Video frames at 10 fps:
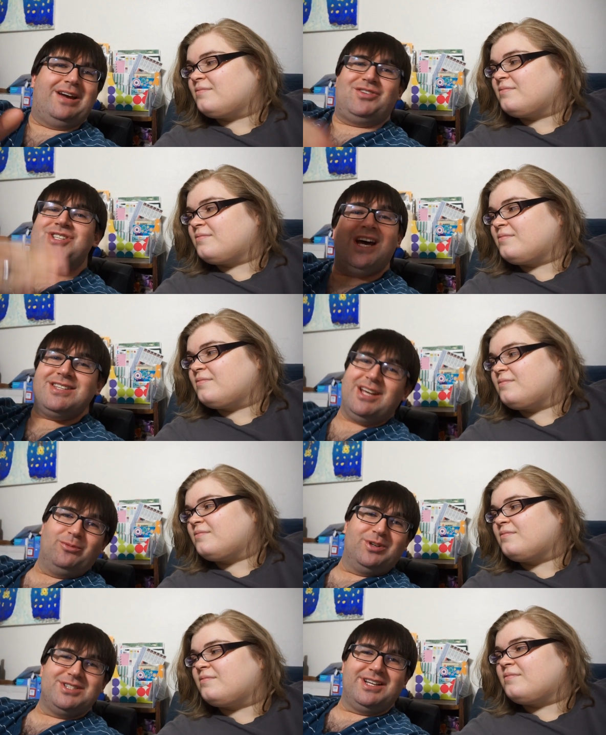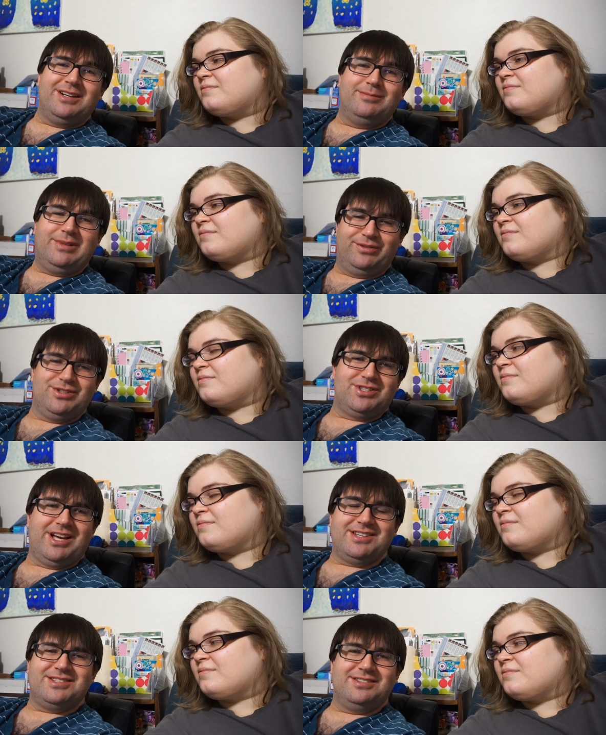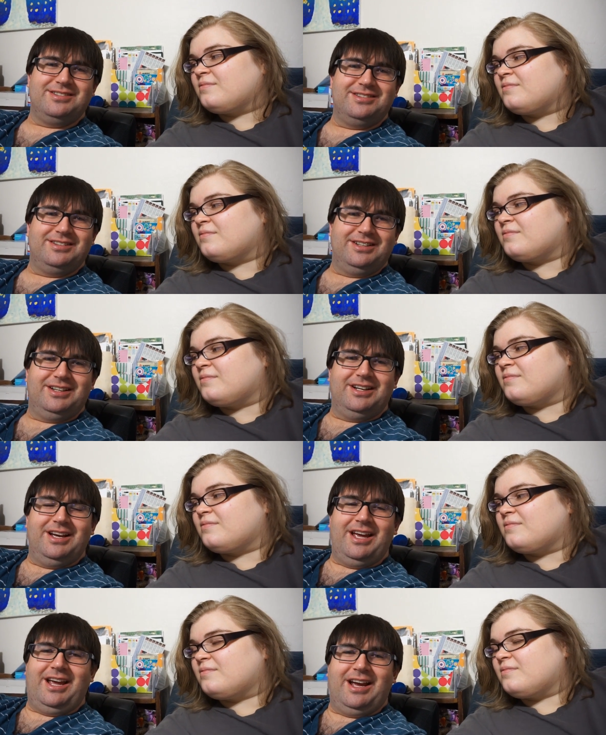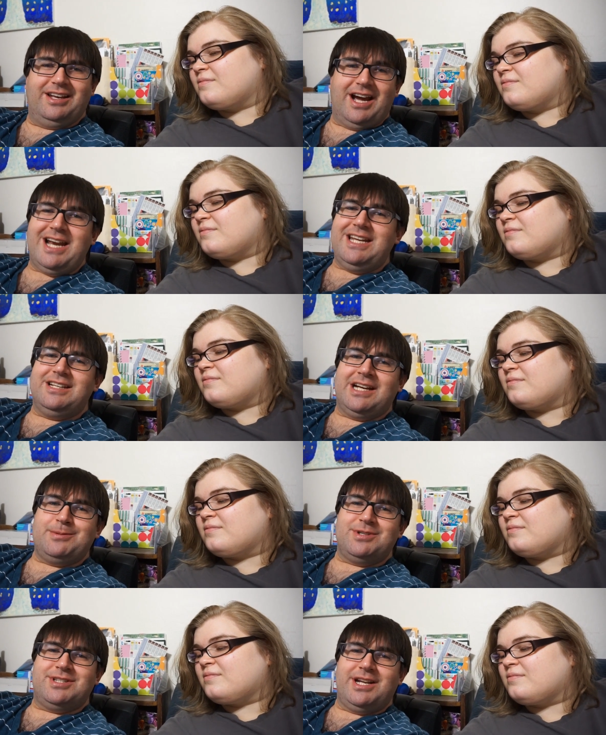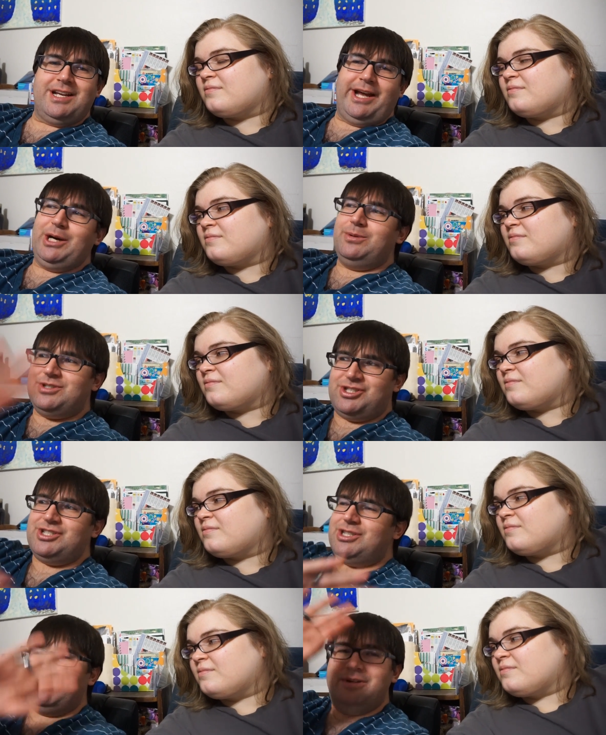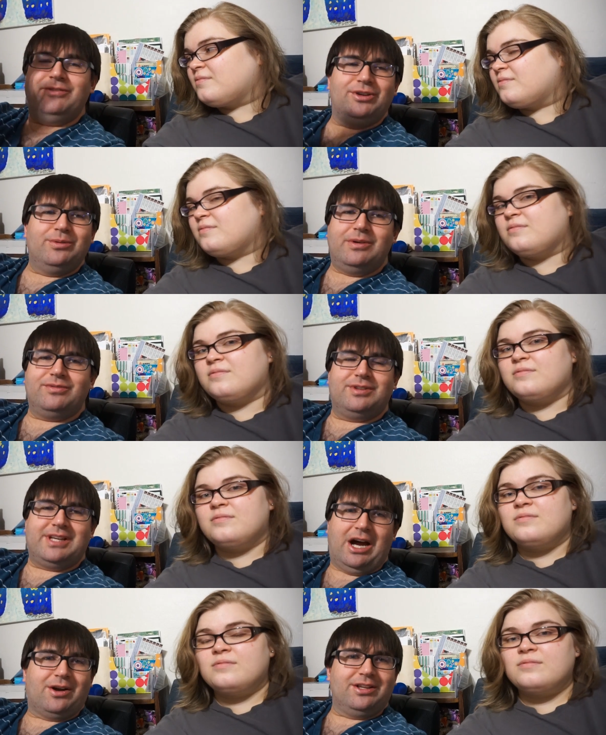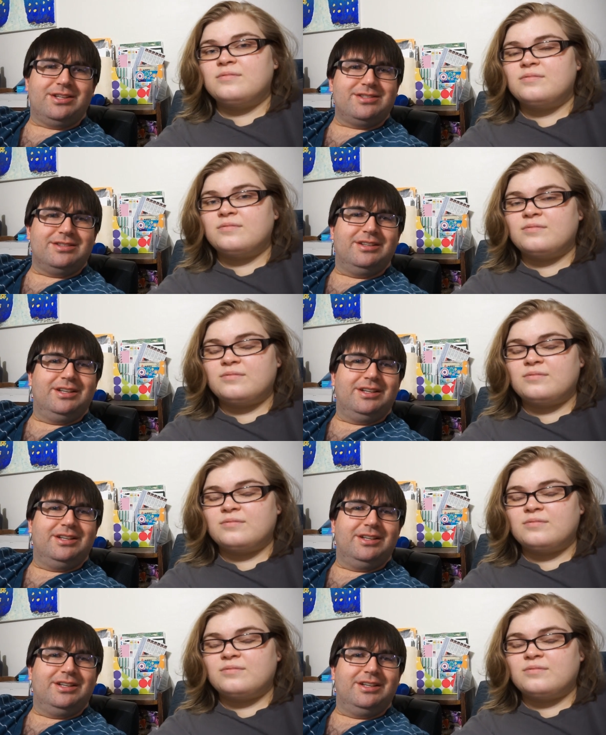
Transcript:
Speaker 1: have a test on Wednesday, my first test. And I needed time to study. I know it's just a review of calculus,